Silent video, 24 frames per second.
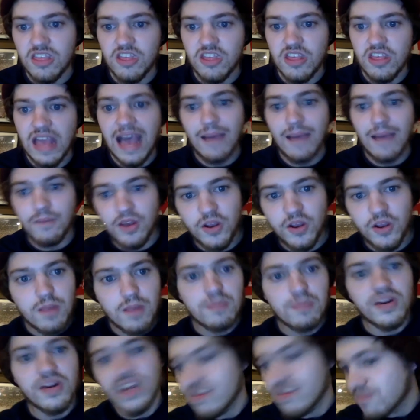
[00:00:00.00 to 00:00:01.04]
I'm going to
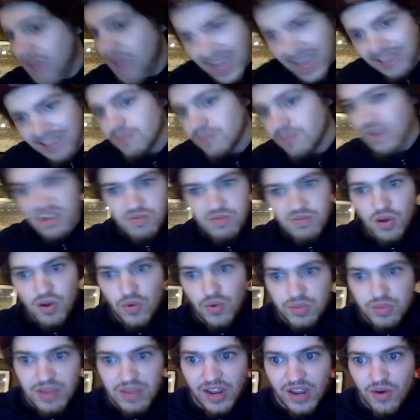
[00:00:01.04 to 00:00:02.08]
bring us back to baseball
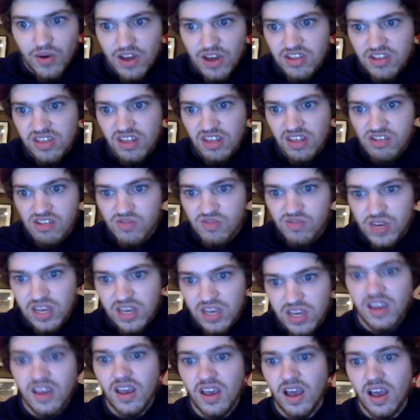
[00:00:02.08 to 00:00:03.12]
with my question this
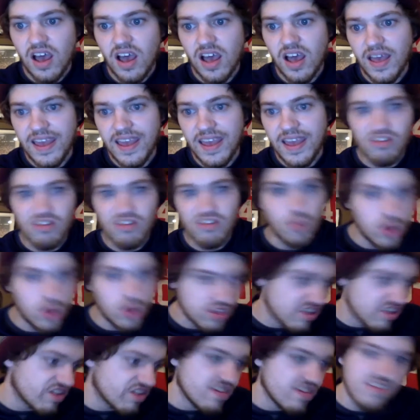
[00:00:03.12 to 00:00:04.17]
week. As the World
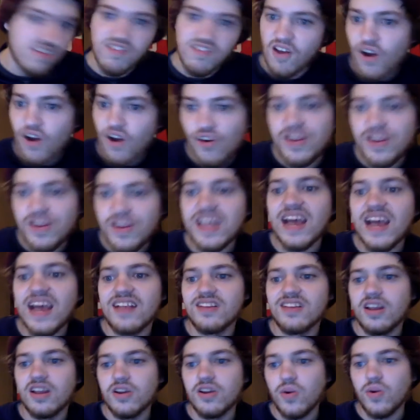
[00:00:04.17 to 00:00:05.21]
Series has already
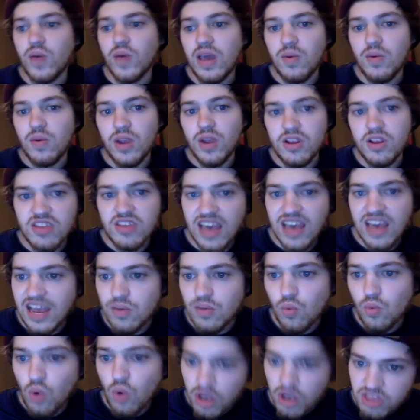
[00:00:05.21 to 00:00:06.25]
gotten underway, we are tied
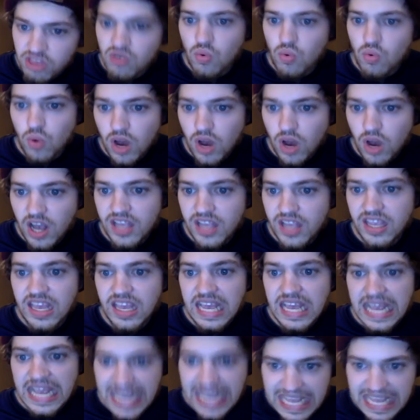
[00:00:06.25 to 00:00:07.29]
1-1
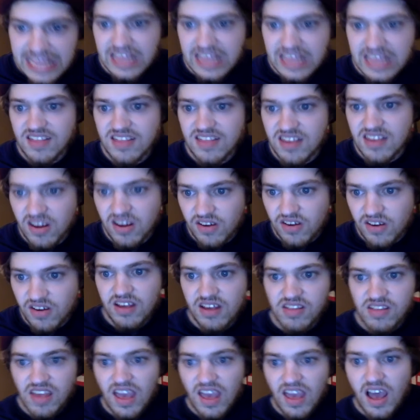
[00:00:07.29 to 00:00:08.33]
in the
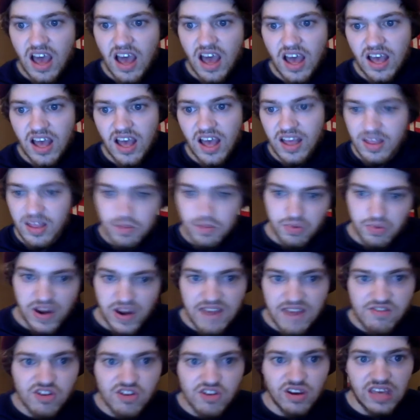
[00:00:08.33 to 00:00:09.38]
series. The
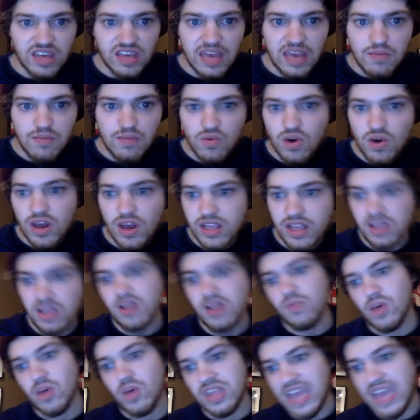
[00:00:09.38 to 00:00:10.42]
Braves took game 1
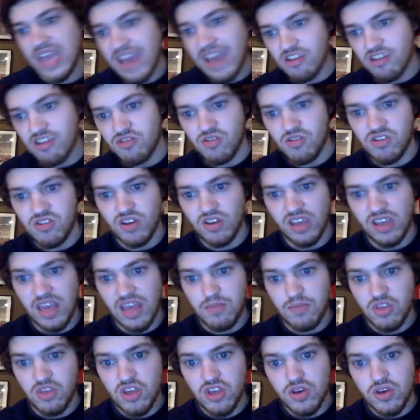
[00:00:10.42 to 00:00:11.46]
while the Astros took
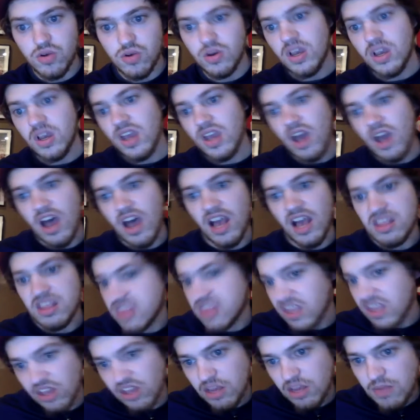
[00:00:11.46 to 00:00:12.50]
game 2.
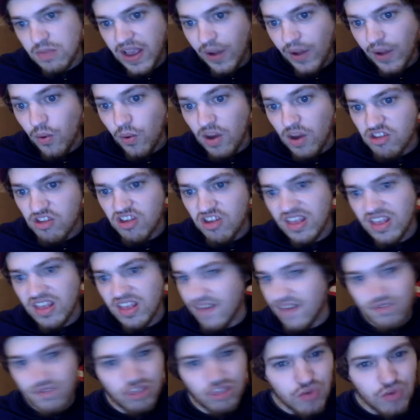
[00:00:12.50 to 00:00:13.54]
Dylan, my question, I
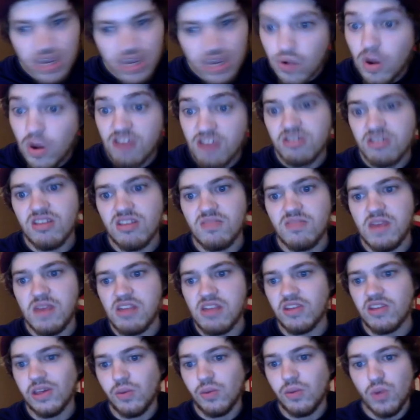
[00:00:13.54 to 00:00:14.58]
have 3 questions basically.